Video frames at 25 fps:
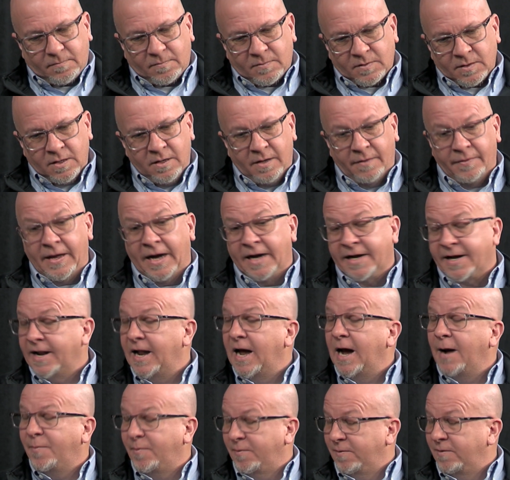And that can
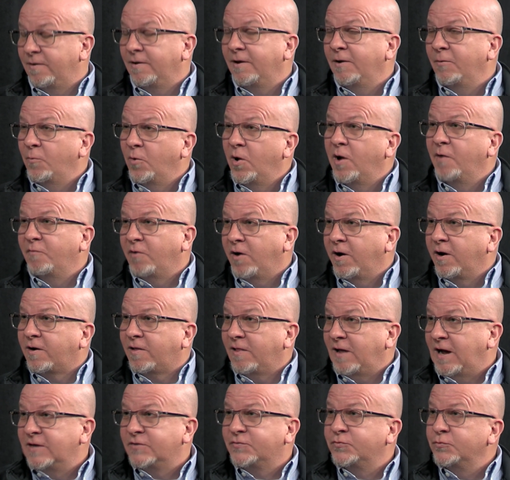happen in one of our
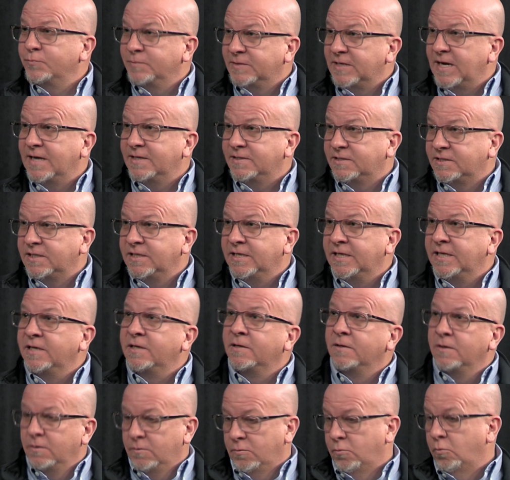classrooms at sea
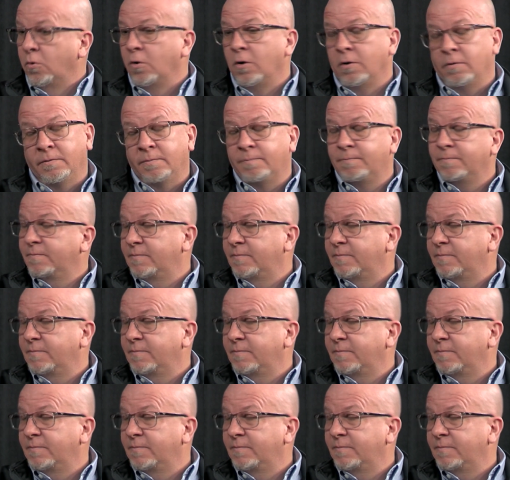or